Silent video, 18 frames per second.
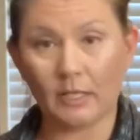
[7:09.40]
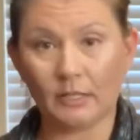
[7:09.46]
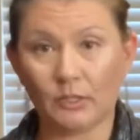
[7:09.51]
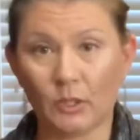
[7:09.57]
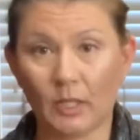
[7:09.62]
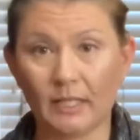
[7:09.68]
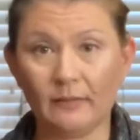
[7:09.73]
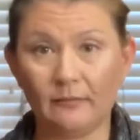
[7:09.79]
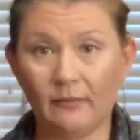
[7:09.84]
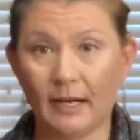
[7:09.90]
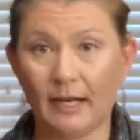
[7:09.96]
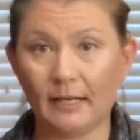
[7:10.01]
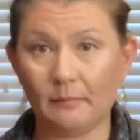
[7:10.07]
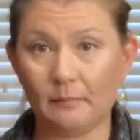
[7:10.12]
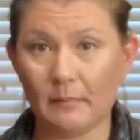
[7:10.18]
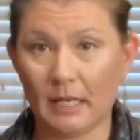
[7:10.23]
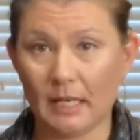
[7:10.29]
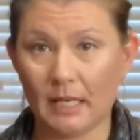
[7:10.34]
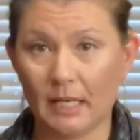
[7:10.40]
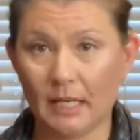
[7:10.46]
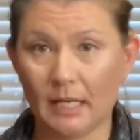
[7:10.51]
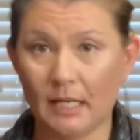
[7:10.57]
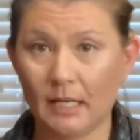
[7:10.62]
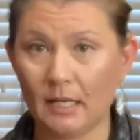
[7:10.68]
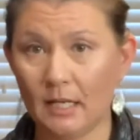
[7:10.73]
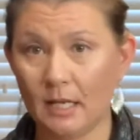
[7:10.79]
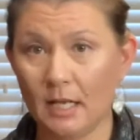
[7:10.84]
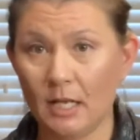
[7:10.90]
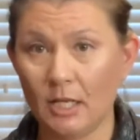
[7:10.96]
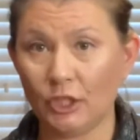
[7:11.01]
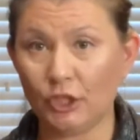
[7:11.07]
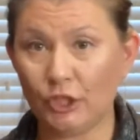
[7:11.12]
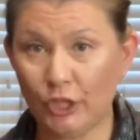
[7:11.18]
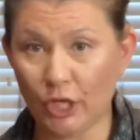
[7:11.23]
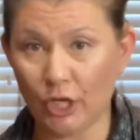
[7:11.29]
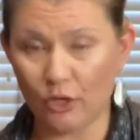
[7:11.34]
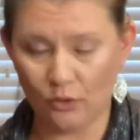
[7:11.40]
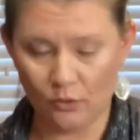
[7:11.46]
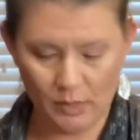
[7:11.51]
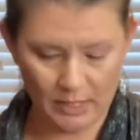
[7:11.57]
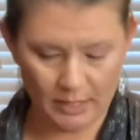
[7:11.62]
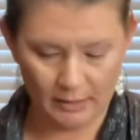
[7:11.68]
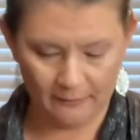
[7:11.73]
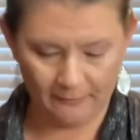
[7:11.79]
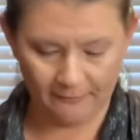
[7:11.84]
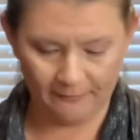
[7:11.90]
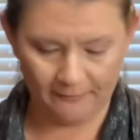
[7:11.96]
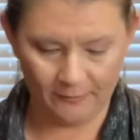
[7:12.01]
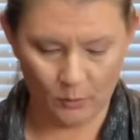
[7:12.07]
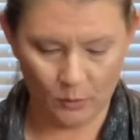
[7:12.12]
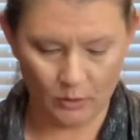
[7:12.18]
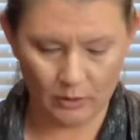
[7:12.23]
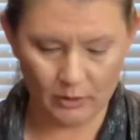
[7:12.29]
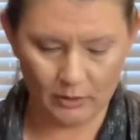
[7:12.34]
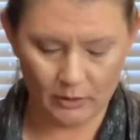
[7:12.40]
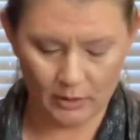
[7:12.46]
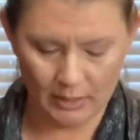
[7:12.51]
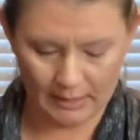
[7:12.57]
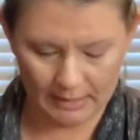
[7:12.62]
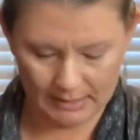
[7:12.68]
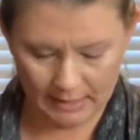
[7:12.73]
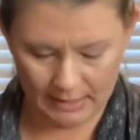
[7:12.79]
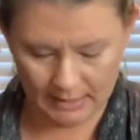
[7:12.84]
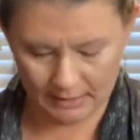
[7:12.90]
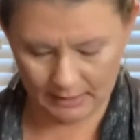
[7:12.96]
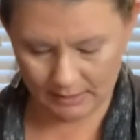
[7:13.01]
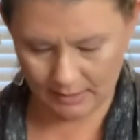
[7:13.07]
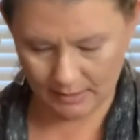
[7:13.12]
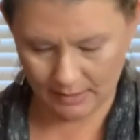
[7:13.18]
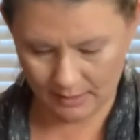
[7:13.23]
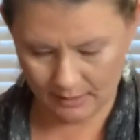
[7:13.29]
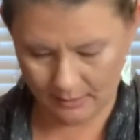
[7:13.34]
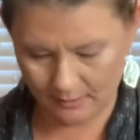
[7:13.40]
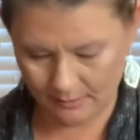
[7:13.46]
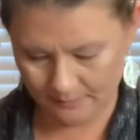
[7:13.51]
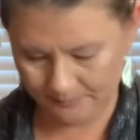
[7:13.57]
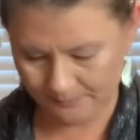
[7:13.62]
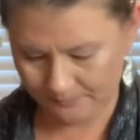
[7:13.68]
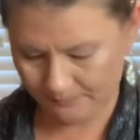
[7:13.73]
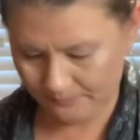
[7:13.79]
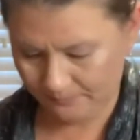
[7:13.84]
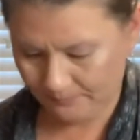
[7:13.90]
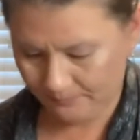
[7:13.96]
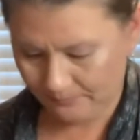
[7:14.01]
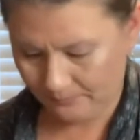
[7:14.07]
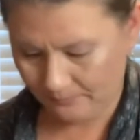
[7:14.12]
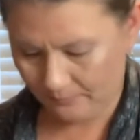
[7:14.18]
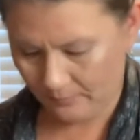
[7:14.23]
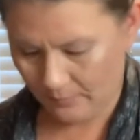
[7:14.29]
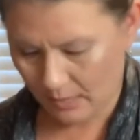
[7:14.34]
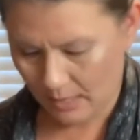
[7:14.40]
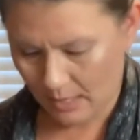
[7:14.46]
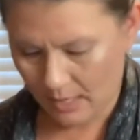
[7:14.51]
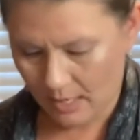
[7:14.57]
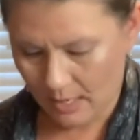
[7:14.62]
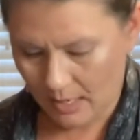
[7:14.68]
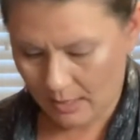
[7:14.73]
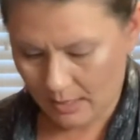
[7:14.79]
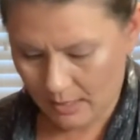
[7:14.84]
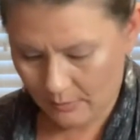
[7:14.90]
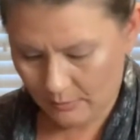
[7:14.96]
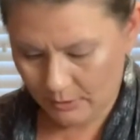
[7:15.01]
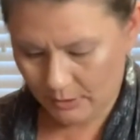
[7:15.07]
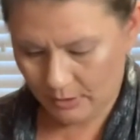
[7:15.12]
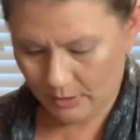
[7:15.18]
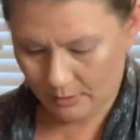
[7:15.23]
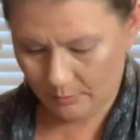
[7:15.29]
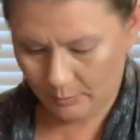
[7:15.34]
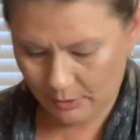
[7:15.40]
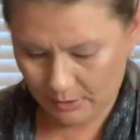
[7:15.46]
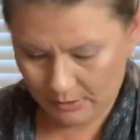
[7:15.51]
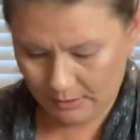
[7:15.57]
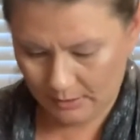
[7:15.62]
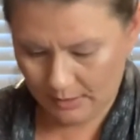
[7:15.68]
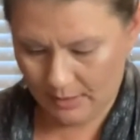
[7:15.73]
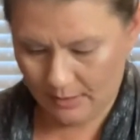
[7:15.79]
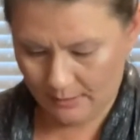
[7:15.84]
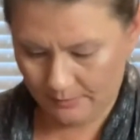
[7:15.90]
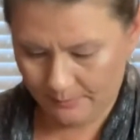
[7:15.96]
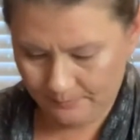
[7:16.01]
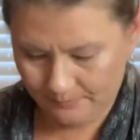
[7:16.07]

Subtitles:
divided my dough into 4 tins here. And now we're just gonna press it down.